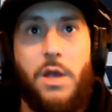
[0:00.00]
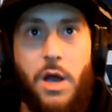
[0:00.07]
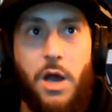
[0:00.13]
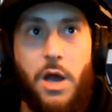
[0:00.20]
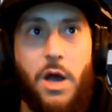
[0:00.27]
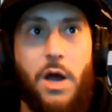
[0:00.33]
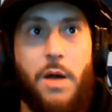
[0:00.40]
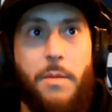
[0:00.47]

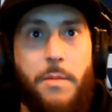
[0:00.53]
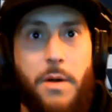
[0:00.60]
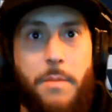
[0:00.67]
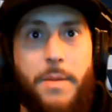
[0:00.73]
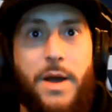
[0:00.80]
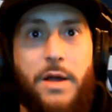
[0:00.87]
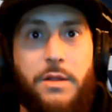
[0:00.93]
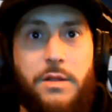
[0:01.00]

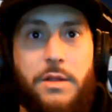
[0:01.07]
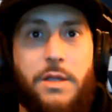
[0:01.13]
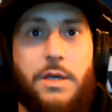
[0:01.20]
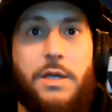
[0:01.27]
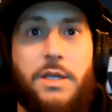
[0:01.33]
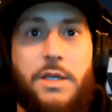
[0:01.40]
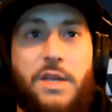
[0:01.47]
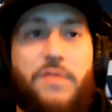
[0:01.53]
about
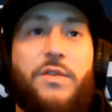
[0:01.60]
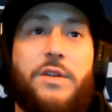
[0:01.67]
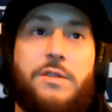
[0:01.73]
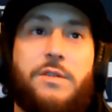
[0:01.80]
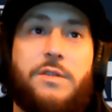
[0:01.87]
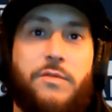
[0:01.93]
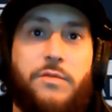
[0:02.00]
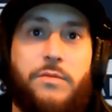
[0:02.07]
the
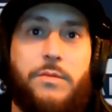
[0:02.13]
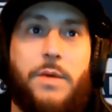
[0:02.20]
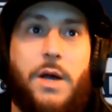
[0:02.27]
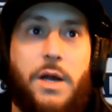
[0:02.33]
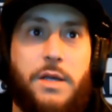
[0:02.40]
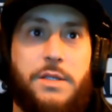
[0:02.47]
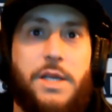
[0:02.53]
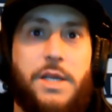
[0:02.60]
defensive
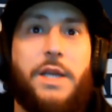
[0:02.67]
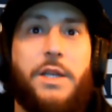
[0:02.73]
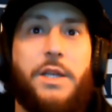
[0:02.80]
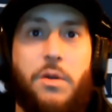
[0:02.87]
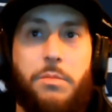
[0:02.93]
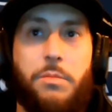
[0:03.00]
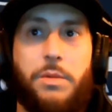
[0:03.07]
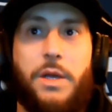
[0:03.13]

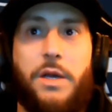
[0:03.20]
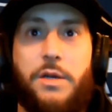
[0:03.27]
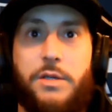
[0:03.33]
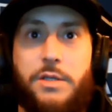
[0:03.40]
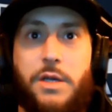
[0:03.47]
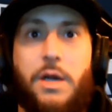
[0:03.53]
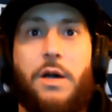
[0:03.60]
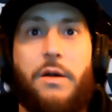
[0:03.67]
secondary
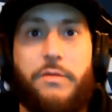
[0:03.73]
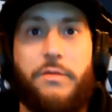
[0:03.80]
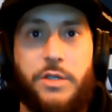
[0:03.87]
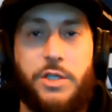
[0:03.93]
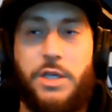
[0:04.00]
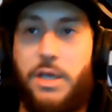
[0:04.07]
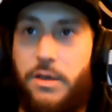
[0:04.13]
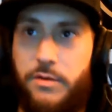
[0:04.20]
players of the
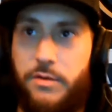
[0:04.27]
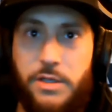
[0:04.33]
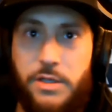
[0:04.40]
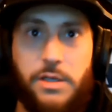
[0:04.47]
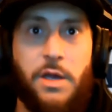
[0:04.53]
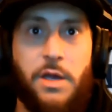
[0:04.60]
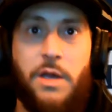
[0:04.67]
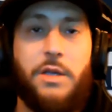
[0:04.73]

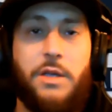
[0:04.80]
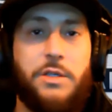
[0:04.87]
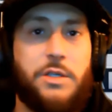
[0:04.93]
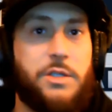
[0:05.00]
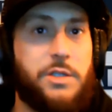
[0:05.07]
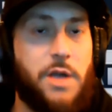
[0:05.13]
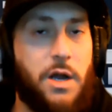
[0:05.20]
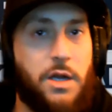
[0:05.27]
Chiefs,
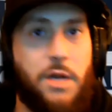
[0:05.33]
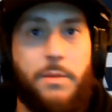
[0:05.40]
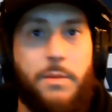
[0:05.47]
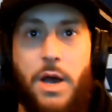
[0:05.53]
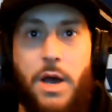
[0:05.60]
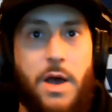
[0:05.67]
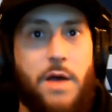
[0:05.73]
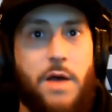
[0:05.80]
just talking
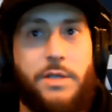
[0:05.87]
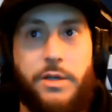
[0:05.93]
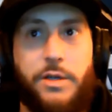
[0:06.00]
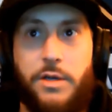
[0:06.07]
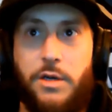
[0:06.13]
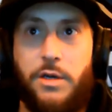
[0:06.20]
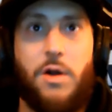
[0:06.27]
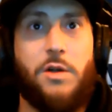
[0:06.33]
about how
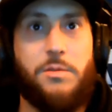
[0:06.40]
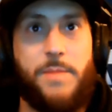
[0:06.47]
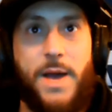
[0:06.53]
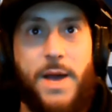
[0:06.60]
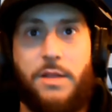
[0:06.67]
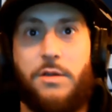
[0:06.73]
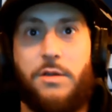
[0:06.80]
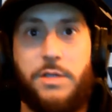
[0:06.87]
Derek Carr's
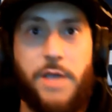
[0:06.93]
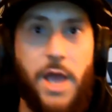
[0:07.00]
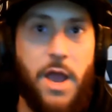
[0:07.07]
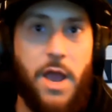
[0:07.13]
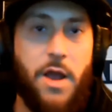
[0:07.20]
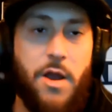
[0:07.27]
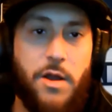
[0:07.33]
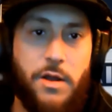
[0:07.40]
back there
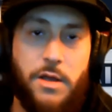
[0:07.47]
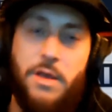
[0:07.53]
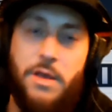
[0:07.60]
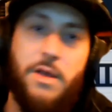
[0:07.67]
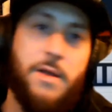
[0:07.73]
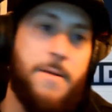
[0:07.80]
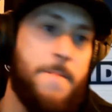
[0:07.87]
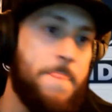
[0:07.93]
scared.
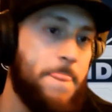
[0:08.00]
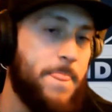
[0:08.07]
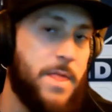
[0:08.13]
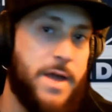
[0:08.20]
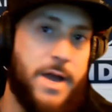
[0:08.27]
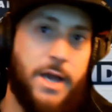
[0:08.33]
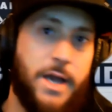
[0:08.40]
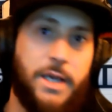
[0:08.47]

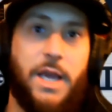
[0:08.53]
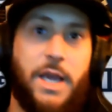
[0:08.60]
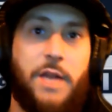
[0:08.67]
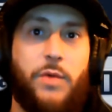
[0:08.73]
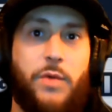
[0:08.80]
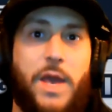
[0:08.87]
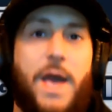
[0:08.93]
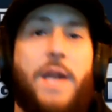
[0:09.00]
Again,
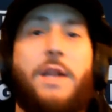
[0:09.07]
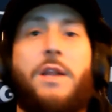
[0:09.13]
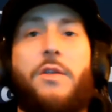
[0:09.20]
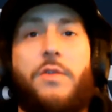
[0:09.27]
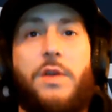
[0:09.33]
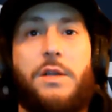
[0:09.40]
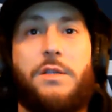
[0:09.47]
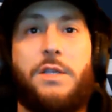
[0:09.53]
we had another
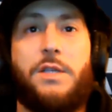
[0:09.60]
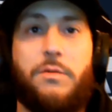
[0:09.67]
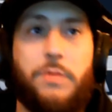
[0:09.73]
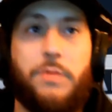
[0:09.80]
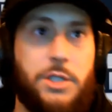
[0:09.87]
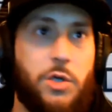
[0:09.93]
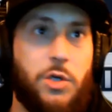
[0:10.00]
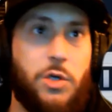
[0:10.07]
incident
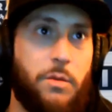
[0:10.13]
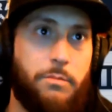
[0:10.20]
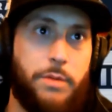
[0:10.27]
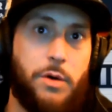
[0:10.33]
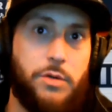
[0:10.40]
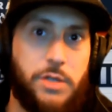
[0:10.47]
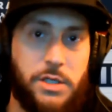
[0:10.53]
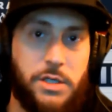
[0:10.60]
with Joey
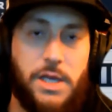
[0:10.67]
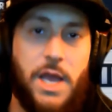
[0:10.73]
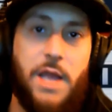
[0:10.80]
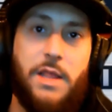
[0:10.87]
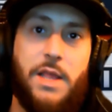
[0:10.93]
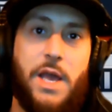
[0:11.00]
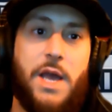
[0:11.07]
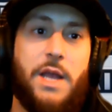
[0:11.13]
Bosa
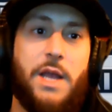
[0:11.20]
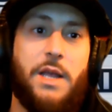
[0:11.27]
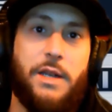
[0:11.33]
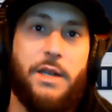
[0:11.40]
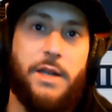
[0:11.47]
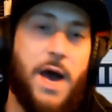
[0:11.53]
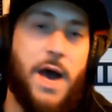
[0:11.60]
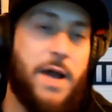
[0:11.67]
saying that,
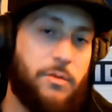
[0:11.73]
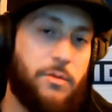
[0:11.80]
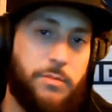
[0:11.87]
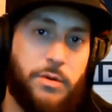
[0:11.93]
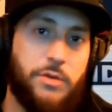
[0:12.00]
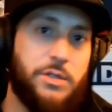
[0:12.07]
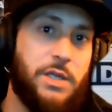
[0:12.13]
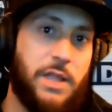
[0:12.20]
and I don't
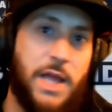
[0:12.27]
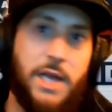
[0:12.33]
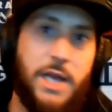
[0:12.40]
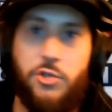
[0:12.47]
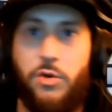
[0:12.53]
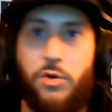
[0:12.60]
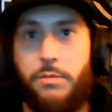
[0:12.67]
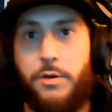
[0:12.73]
personally like
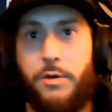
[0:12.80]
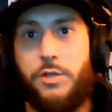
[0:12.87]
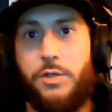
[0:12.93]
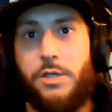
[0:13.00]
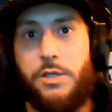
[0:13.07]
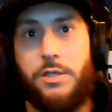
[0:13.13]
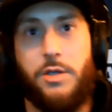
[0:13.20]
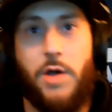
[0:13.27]
Joey
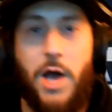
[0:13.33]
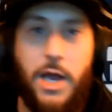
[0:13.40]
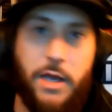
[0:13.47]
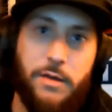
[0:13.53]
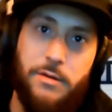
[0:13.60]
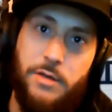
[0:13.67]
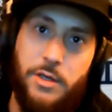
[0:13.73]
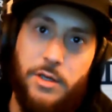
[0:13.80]
Bosa, so I,
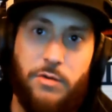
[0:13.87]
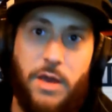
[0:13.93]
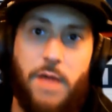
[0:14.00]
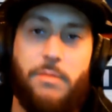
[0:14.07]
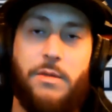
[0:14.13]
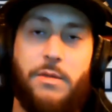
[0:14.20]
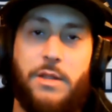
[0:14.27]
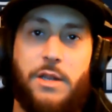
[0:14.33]

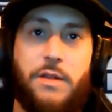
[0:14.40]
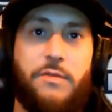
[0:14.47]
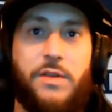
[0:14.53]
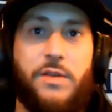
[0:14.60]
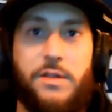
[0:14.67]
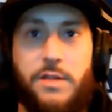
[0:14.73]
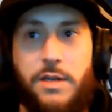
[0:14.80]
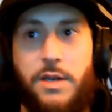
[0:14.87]
came to the
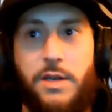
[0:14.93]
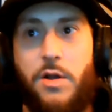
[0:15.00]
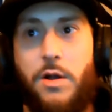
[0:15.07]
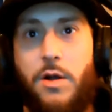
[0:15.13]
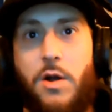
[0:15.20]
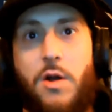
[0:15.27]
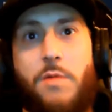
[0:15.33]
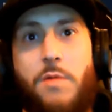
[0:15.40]
defense of Derek
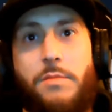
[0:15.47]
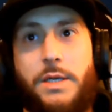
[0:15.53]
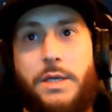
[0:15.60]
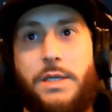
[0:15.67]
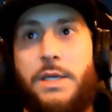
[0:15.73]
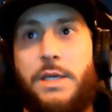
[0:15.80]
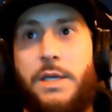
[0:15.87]
Carr. But